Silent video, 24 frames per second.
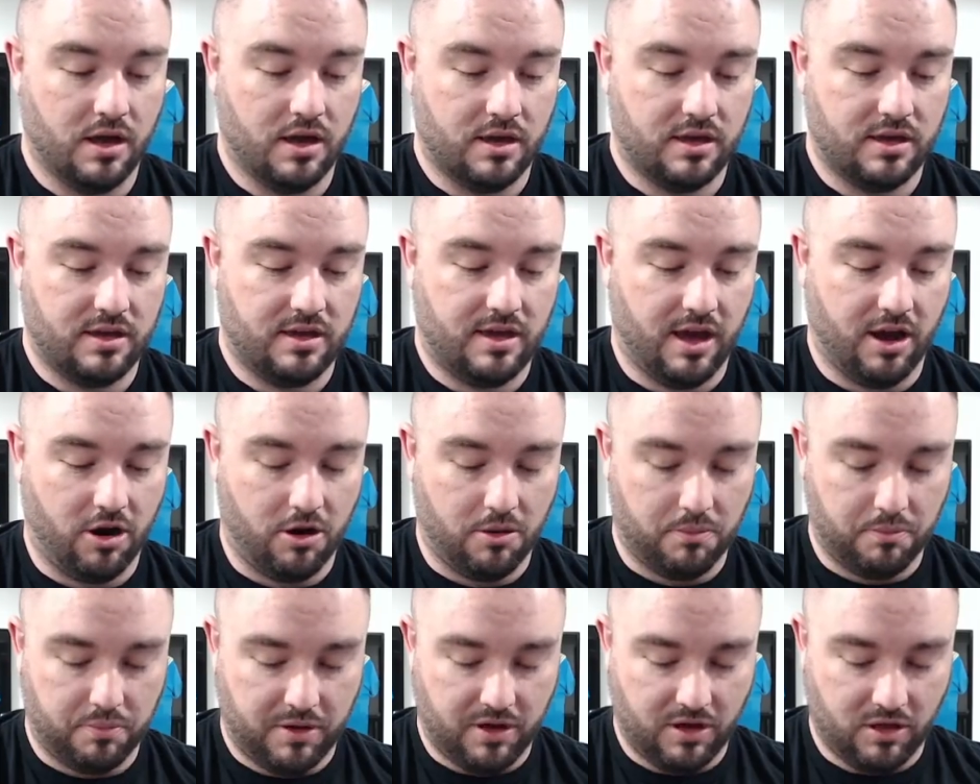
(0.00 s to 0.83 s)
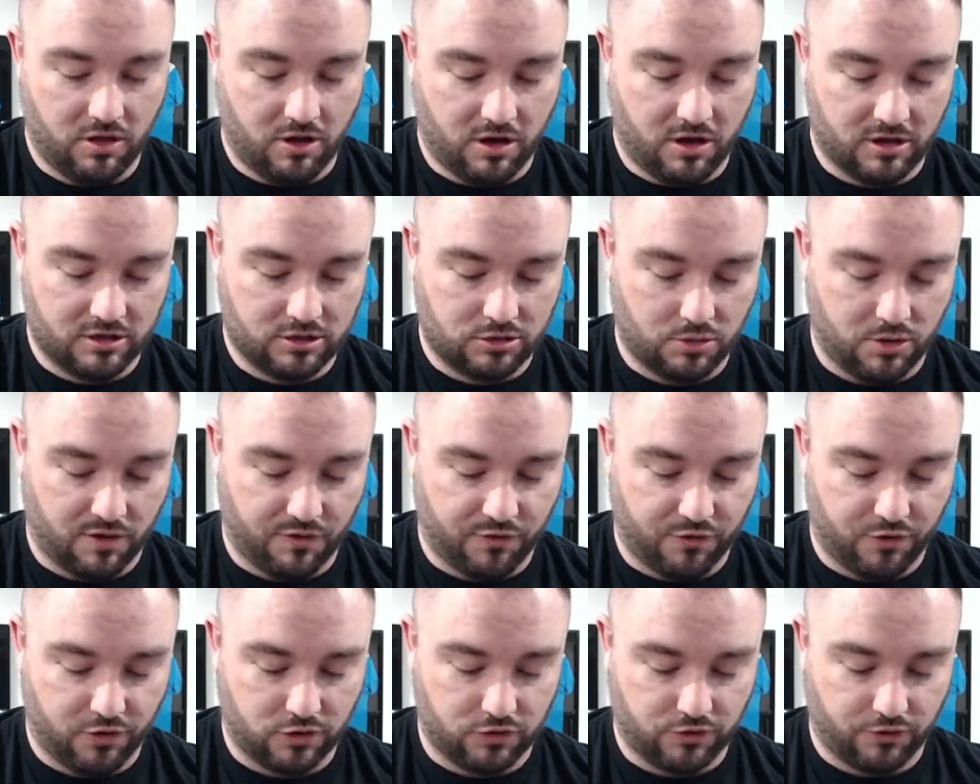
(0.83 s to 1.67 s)
Garrett Pilon. So our
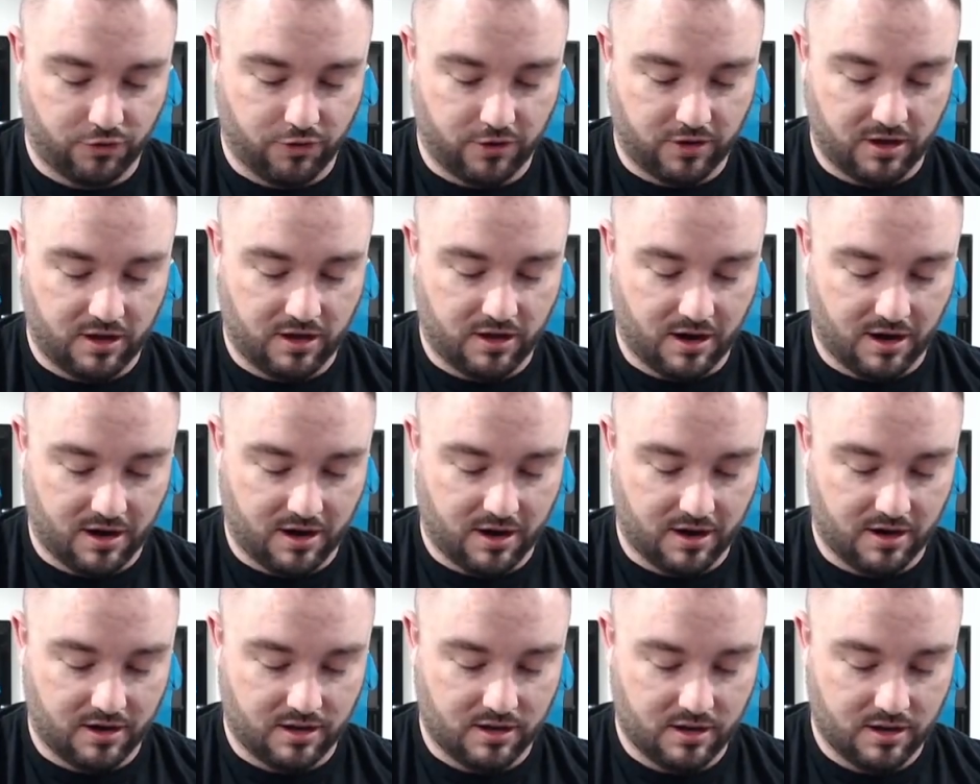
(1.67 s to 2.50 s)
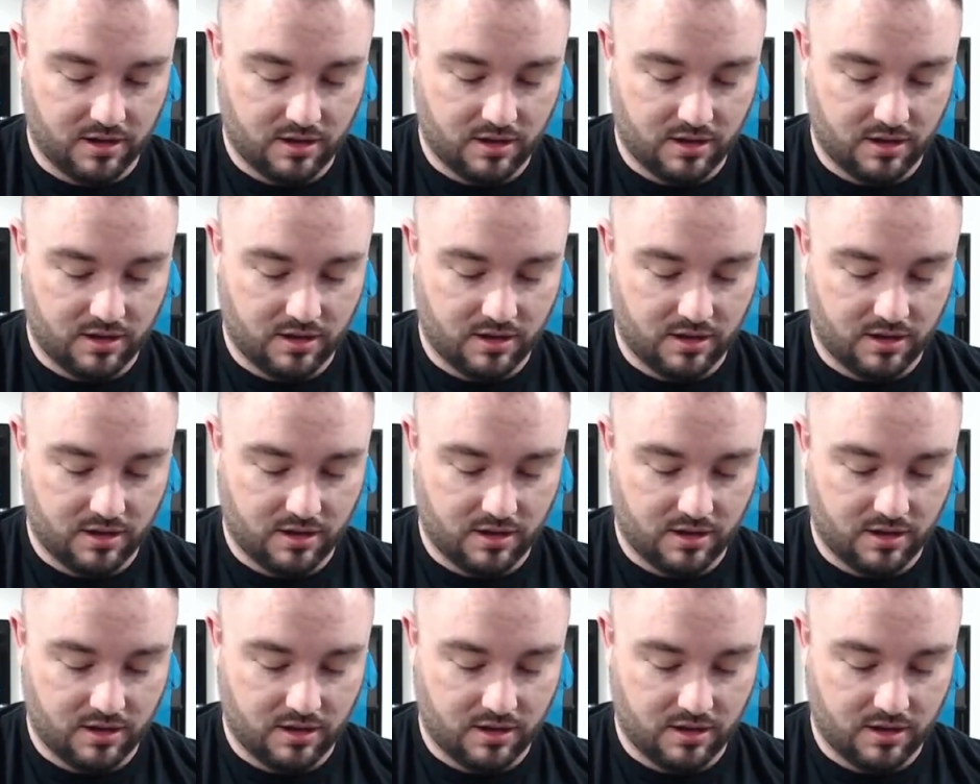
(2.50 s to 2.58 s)
first rookie card.